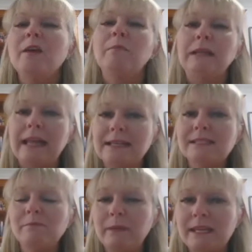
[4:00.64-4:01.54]
plus
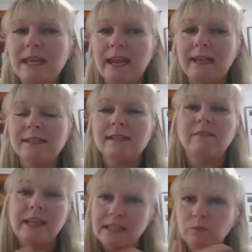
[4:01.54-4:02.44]
bx. And
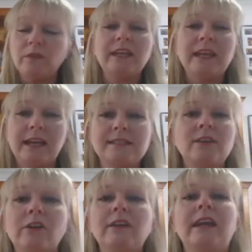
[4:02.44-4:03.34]
that's what the
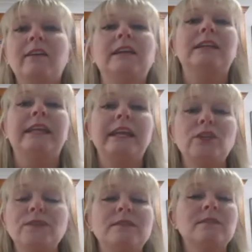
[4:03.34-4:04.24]
Casio calculator
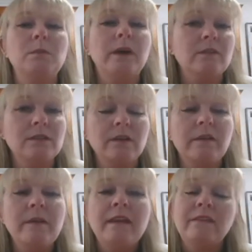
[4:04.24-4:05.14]
uses as well. So
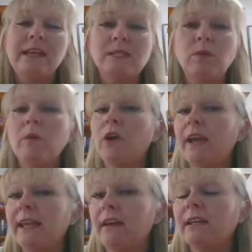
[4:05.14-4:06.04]
that's why when I
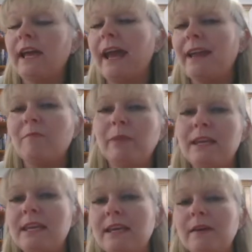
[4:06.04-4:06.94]
calculate a and b
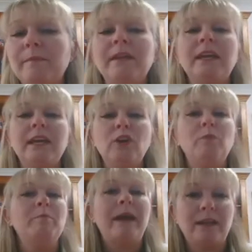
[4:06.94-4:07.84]
here, it'll
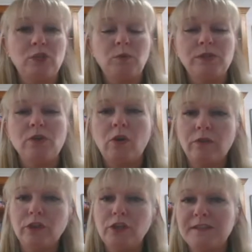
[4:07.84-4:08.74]
match what's on
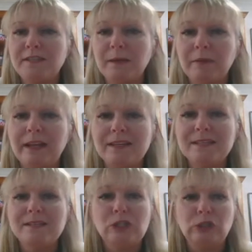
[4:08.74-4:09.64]
the QCAA's
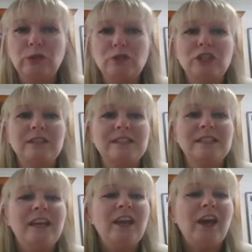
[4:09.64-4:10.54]
solutions.
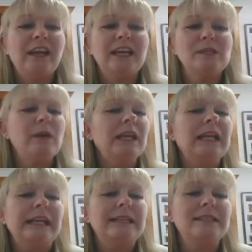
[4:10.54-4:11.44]
Okay, so we're going to
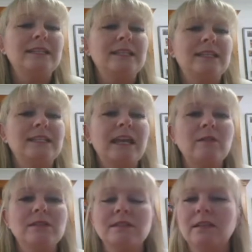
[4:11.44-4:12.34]
click statistics. That
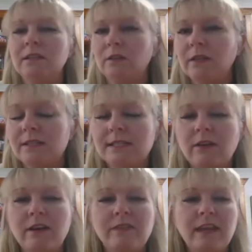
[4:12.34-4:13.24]
was just a little
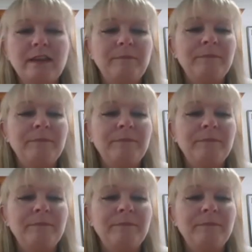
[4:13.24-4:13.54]
aside there.